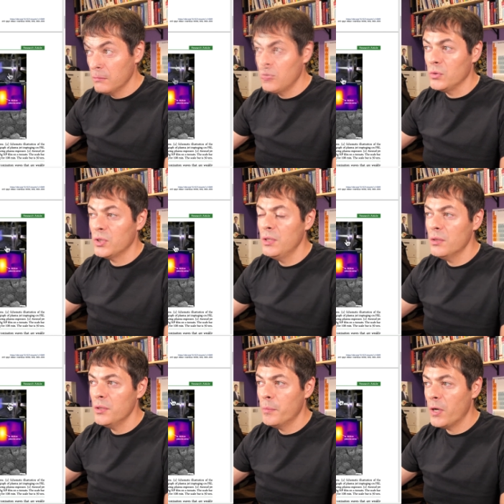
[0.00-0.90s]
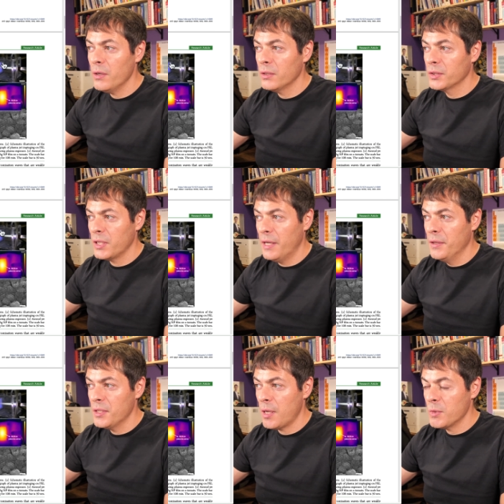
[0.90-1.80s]
to sinter the particles
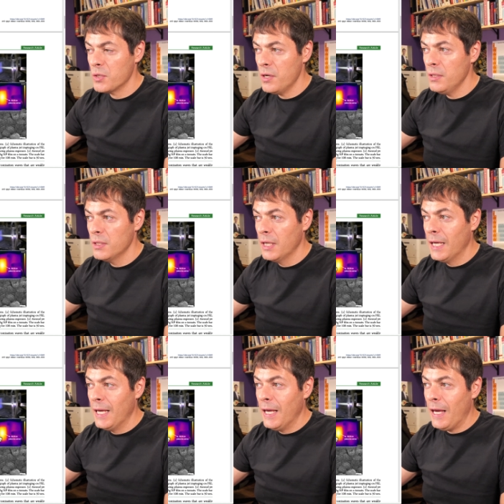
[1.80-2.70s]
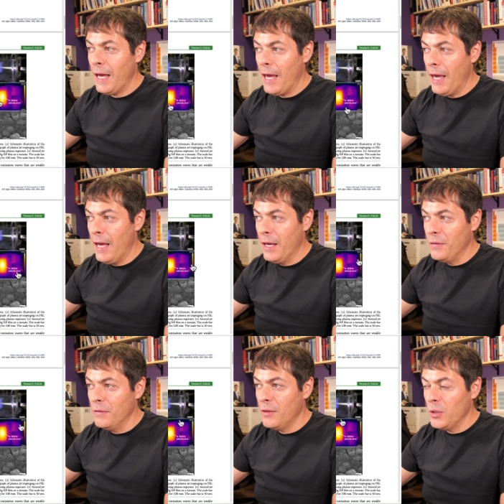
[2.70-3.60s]
on the substrate
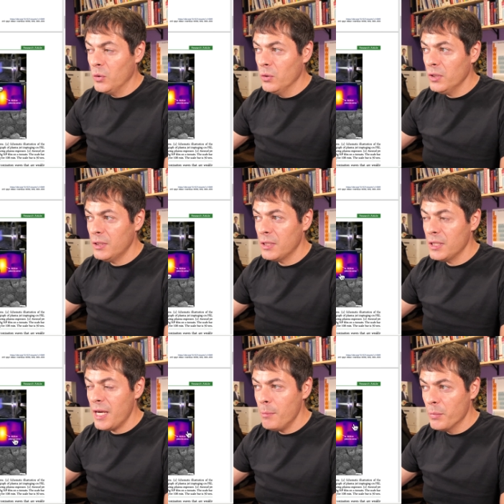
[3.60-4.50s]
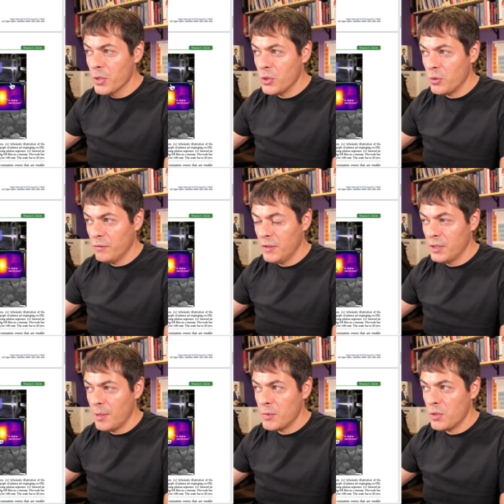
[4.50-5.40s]
and they look at the temperature of the
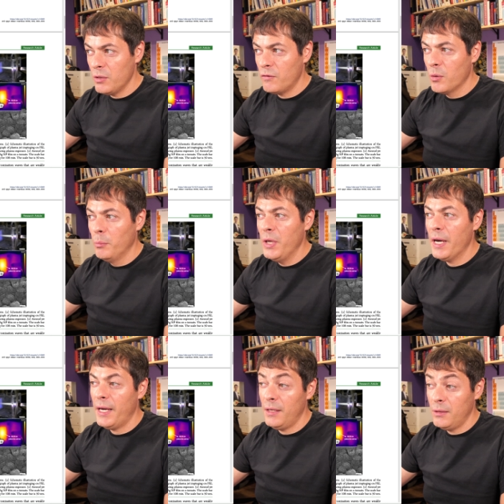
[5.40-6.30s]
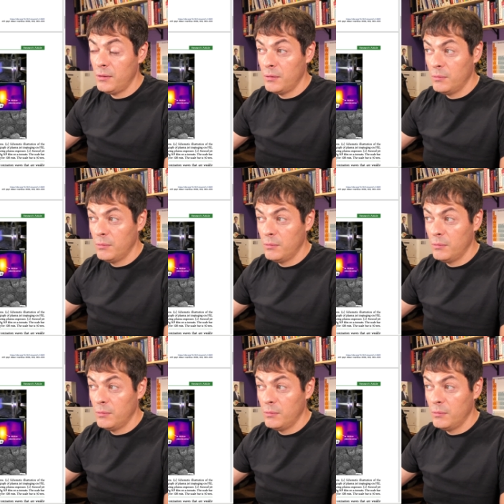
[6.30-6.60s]
substrate from behind.